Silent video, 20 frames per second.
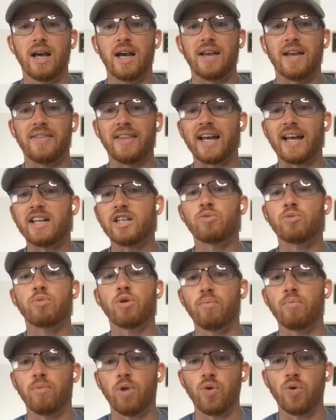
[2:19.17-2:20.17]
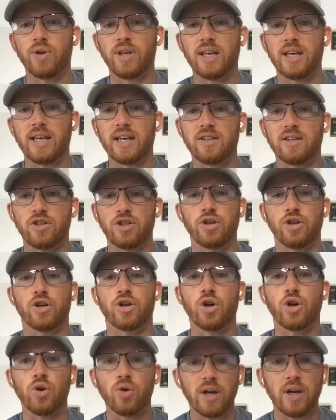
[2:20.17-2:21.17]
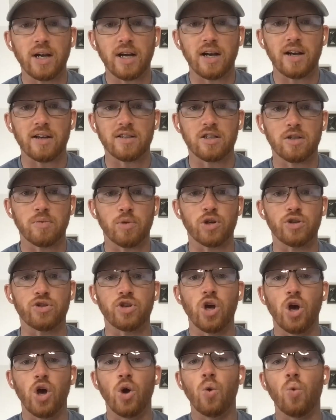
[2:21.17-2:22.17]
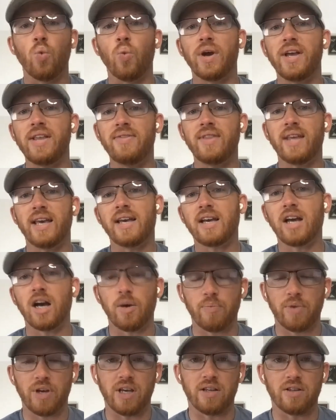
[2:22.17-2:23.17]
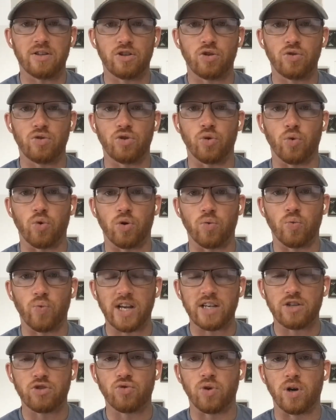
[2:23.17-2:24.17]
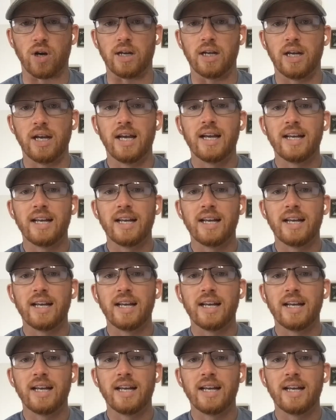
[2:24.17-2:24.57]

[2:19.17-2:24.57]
And that is promoting it to your current customers when they come into your restaurant.